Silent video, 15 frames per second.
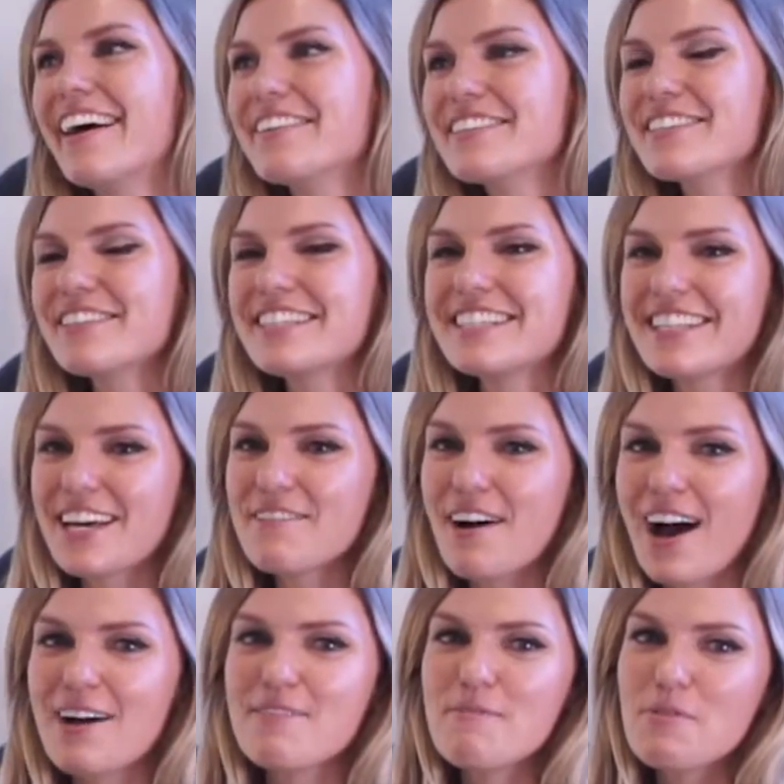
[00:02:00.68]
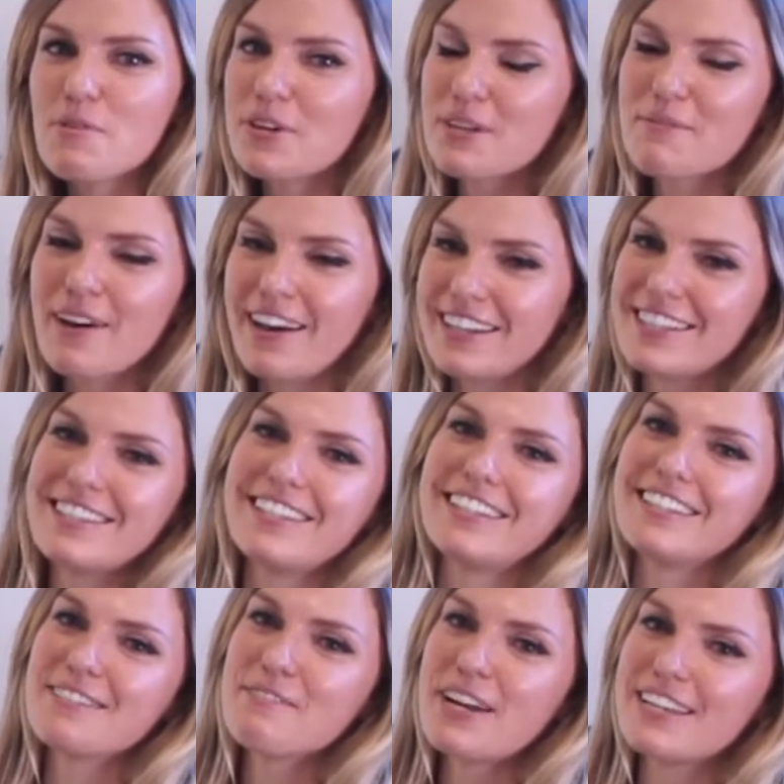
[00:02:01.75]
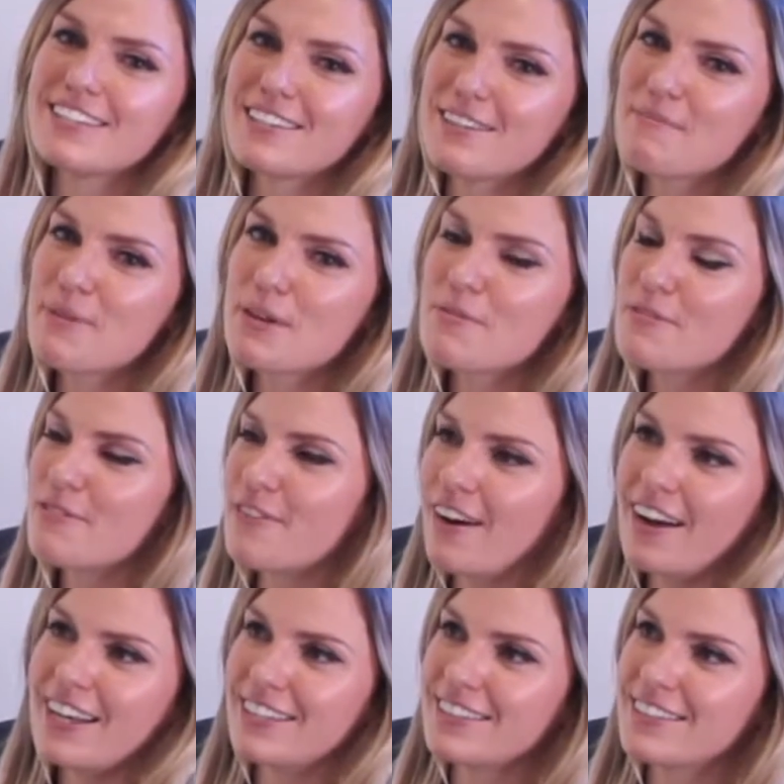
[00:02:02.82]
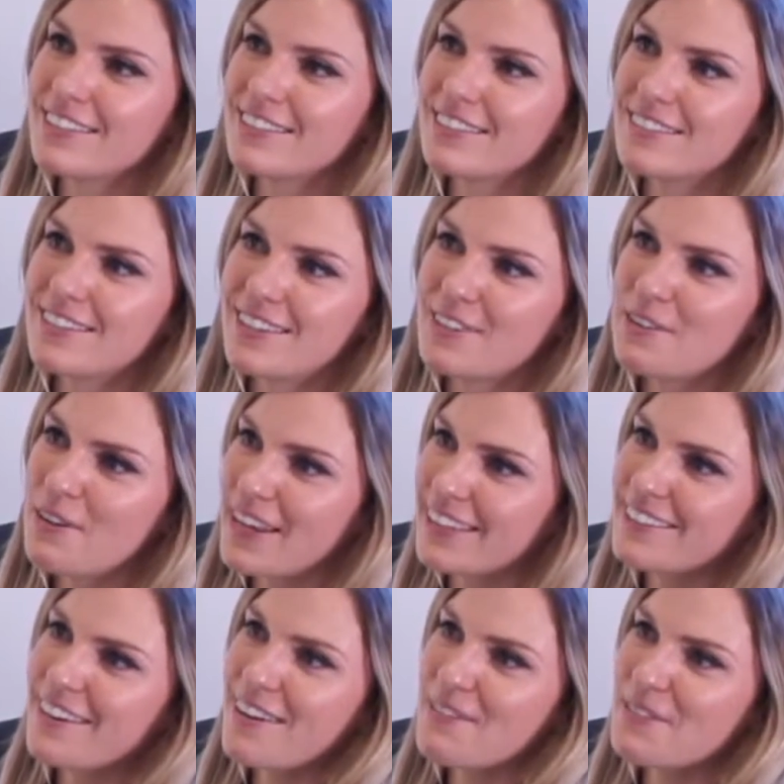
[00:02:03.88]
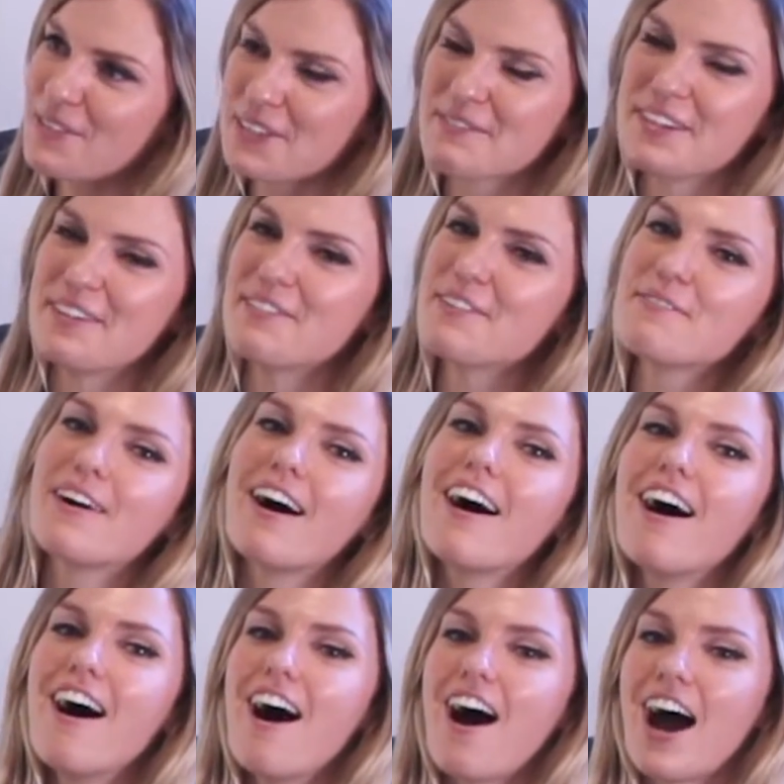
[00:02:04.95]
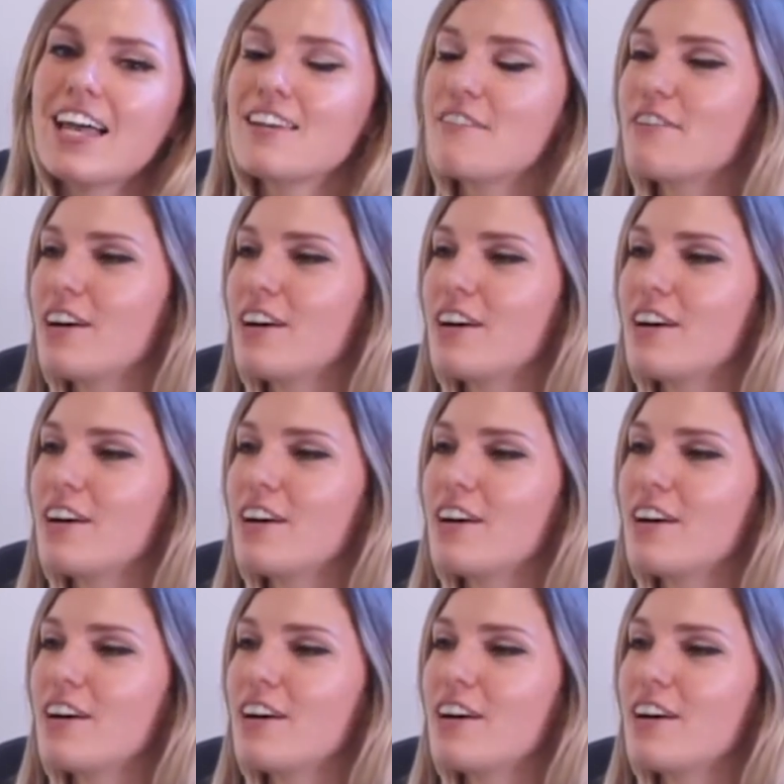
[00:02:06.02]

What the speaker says: I'm sorry to say, but I'm a morning person, which people find annoying that aren't morning people, but I love